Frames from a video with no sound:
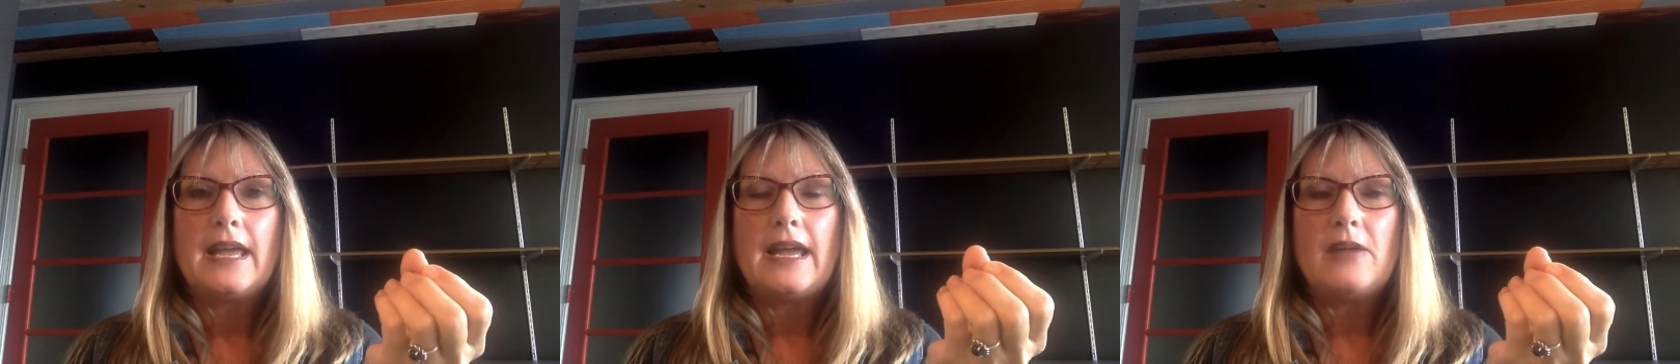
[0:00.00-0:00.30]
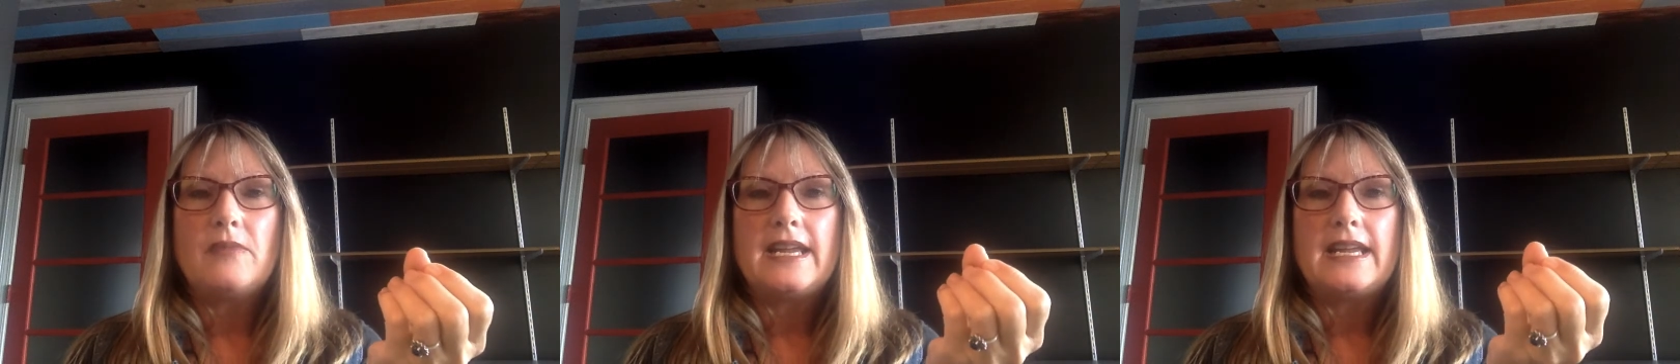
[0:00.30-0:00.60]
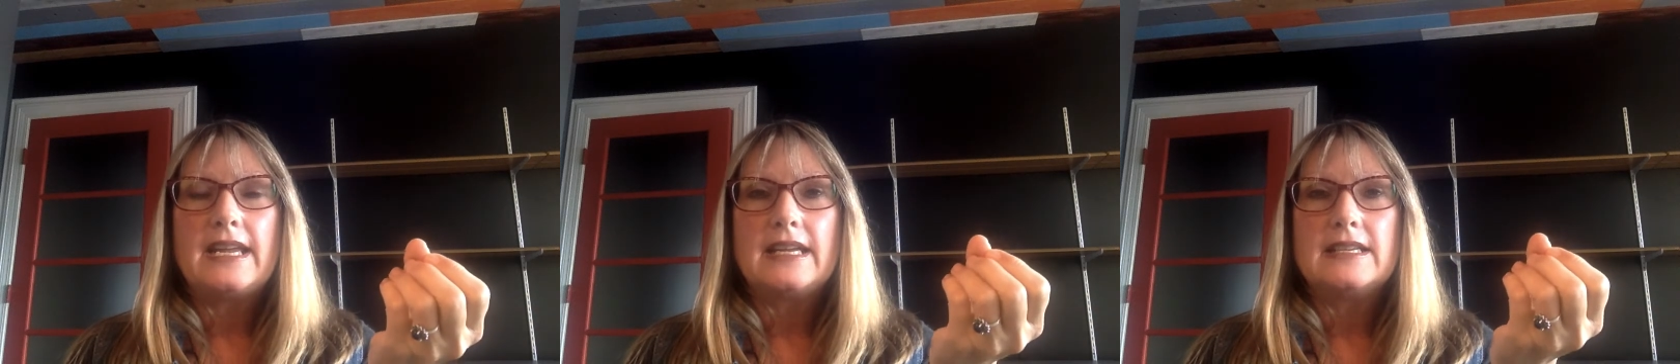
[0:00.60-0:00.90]
And
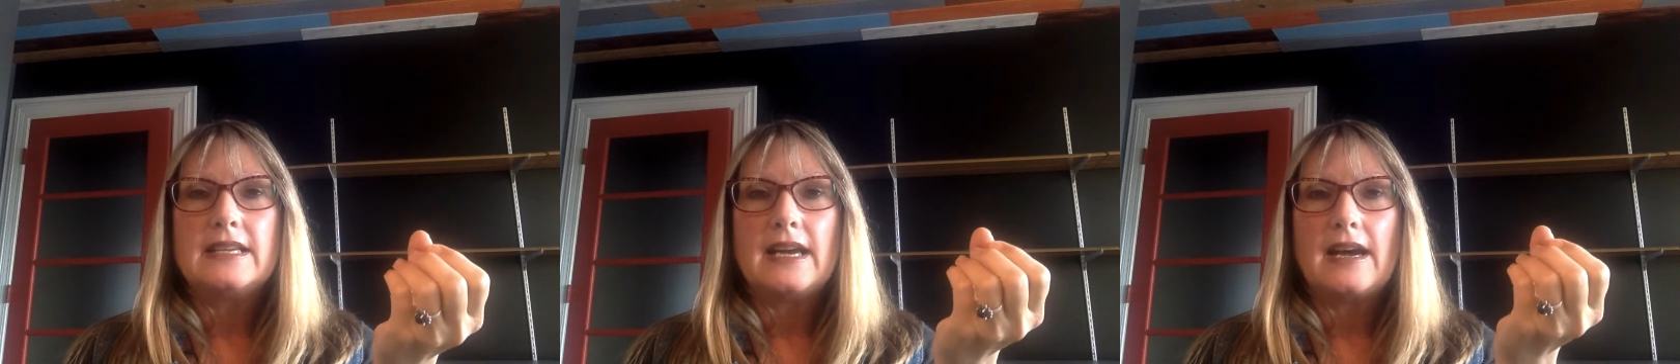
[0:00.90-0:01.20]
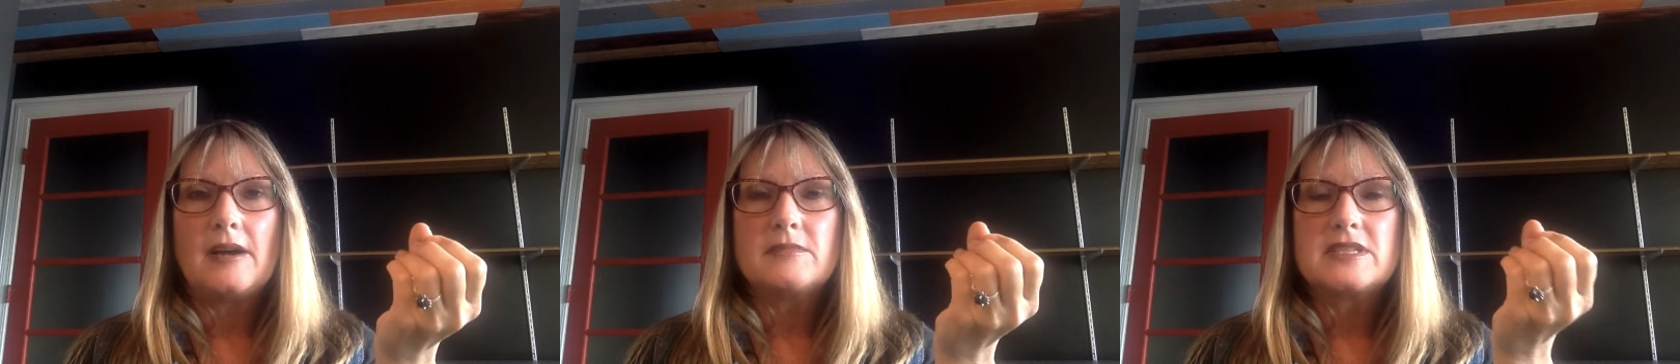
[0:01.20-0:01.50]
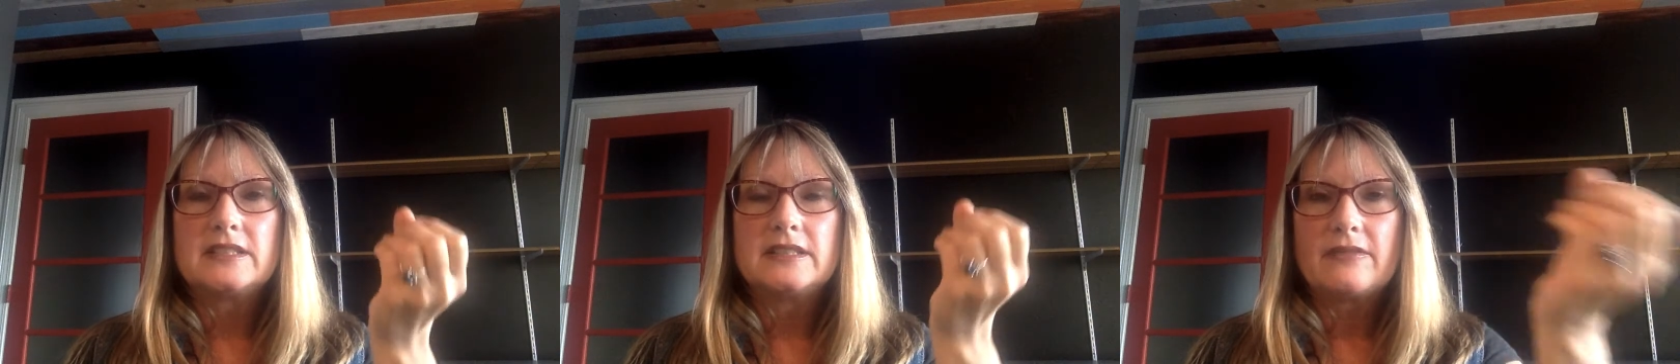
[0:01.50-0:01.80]
we can
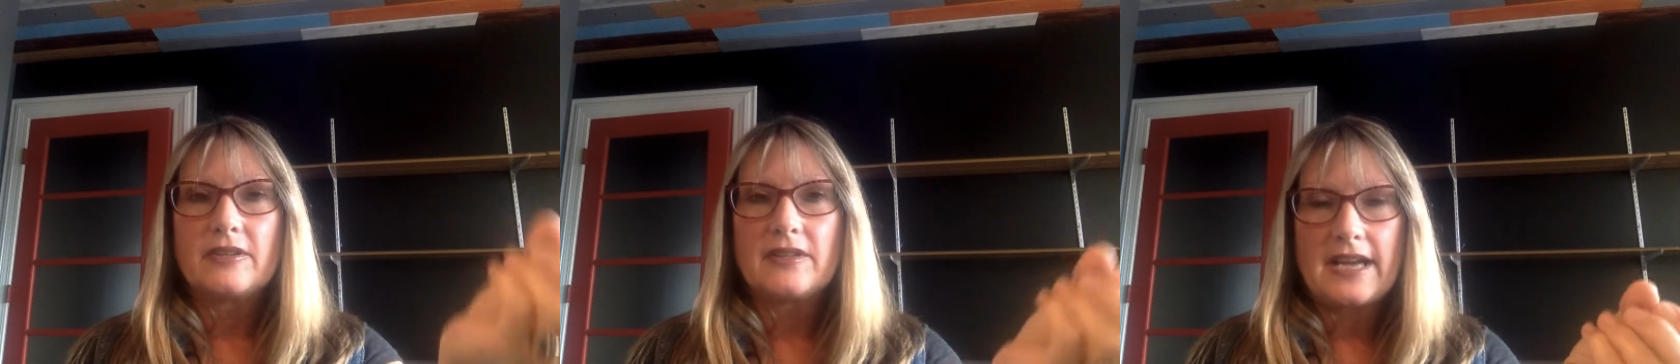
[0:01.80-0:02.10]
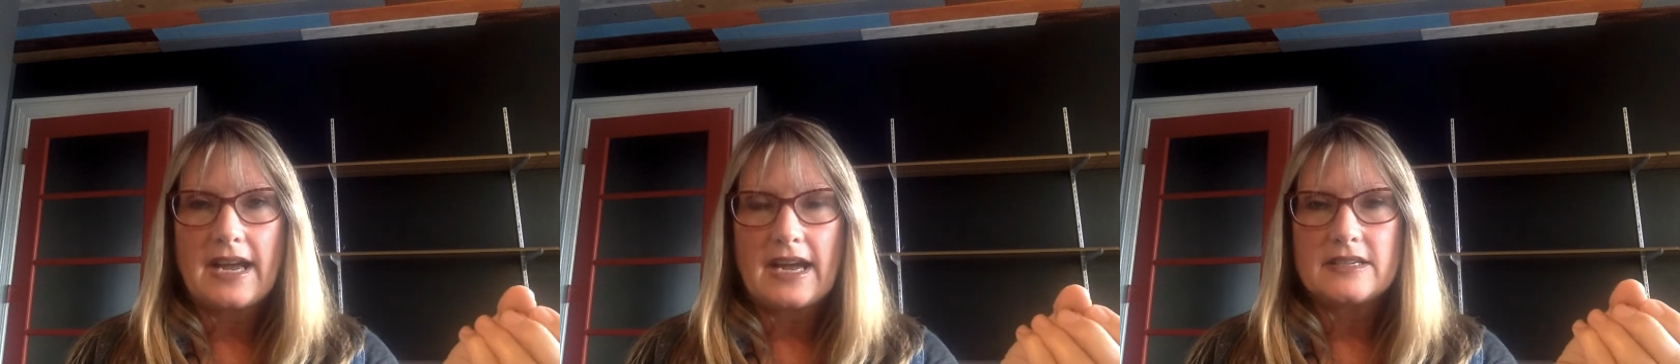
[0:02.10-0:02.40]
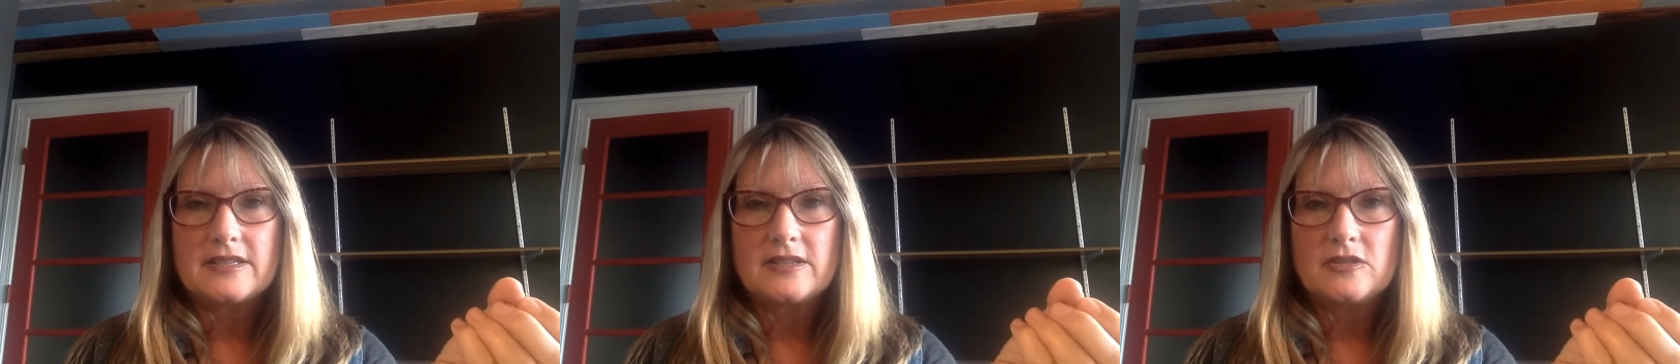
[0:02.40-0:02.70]
deliver that